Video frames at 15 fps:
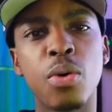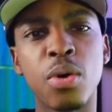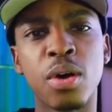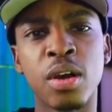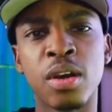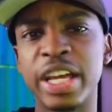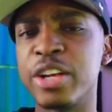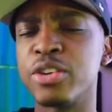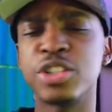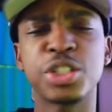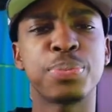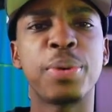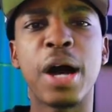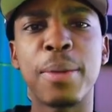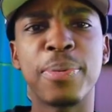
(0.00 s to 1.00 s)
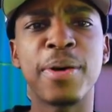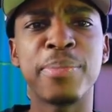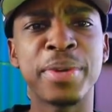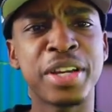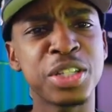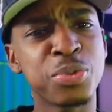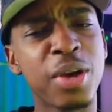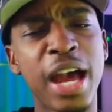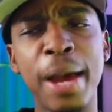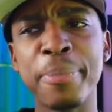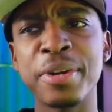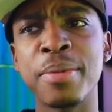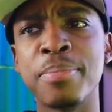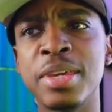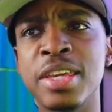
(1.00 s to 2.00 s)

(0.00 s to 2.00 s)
Or it'll just pop up because what happened to